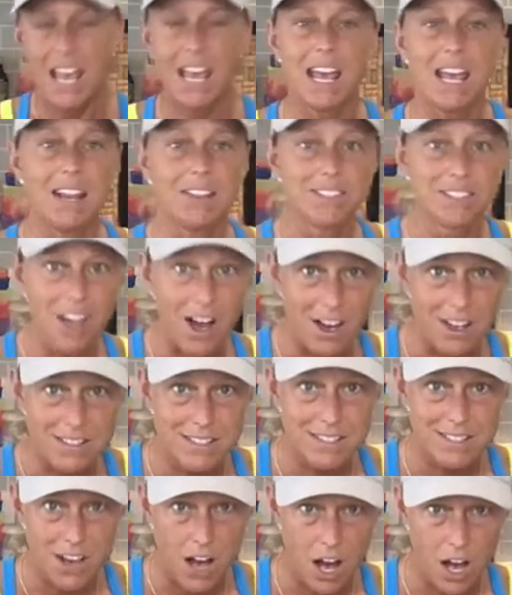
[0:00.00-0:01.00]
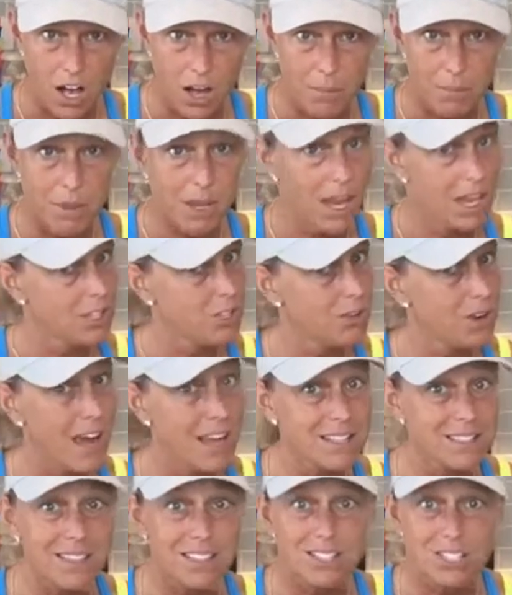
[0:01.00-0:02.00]
It does come, and you
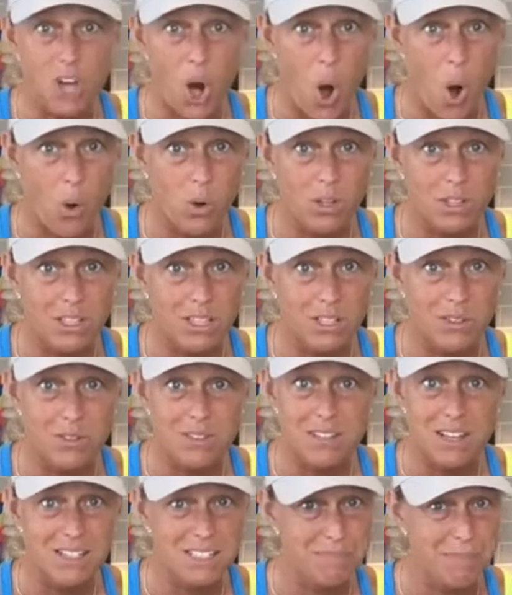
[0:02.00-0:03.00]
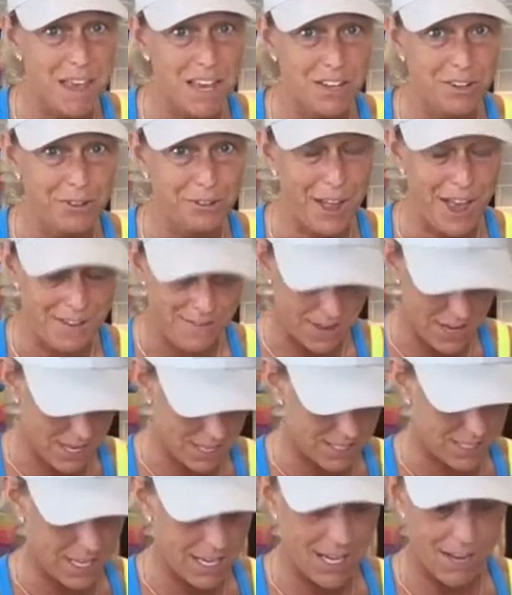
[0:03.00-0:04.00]
guys can totally use this, make your life
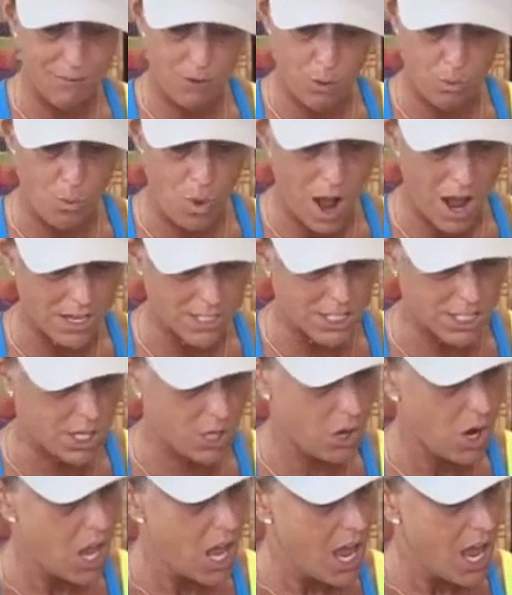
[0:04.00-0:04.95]
easy if you want to.